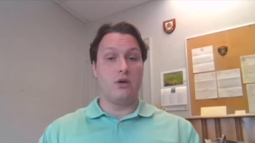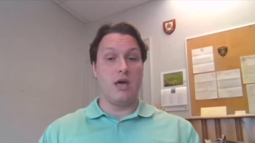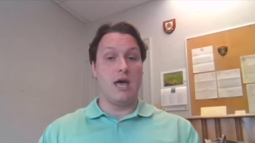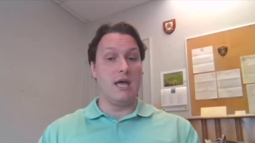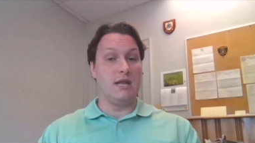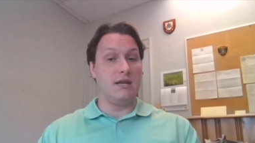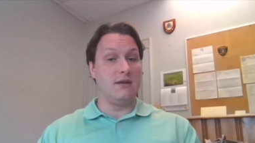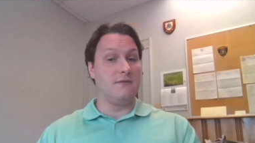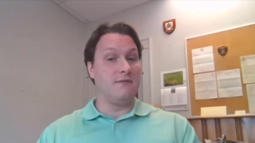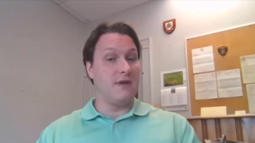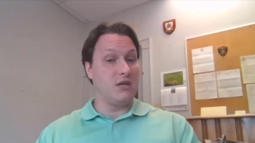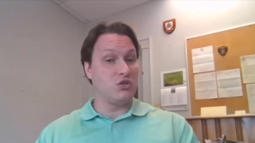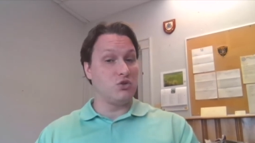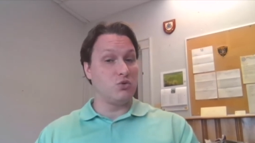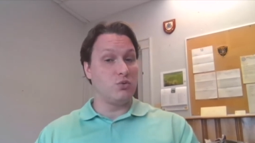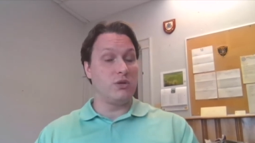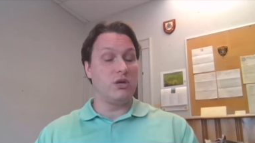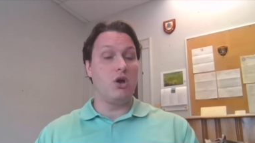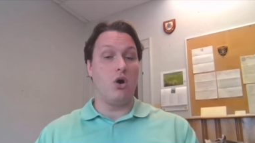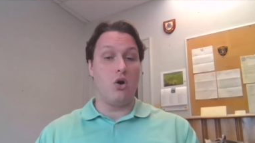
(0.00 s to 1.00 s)
and
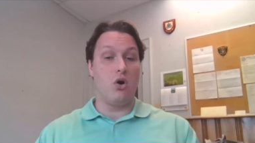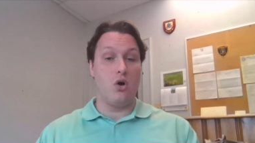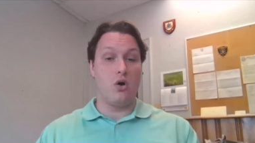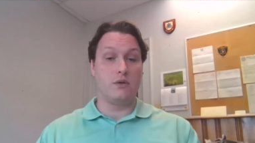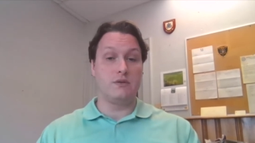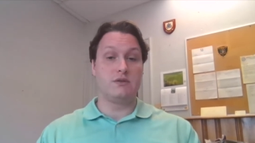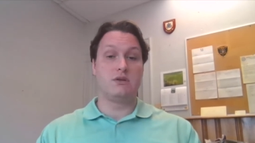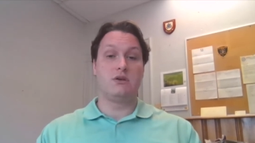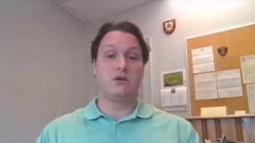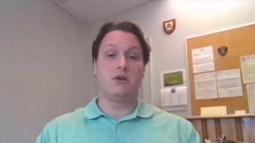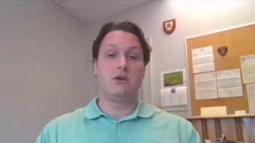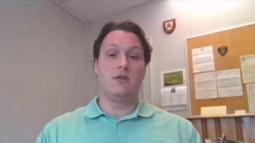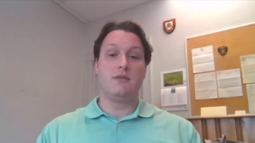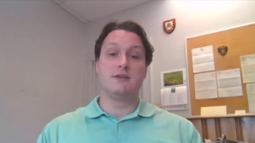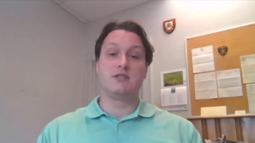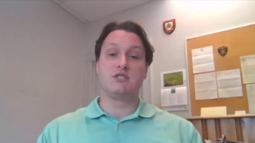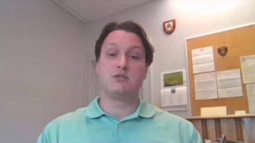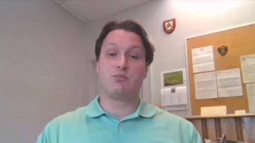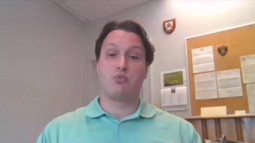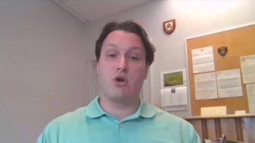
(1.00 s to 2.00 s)
eventually halt
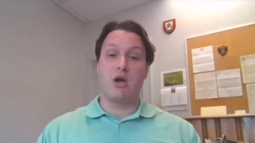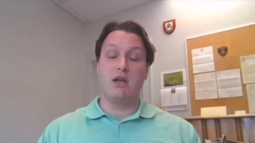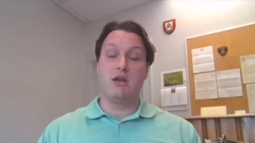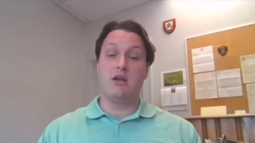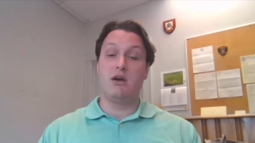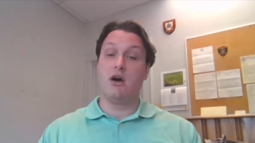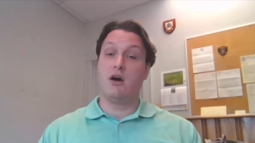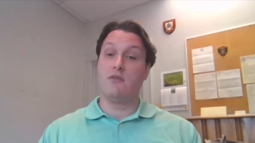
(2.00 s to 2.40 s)
the spread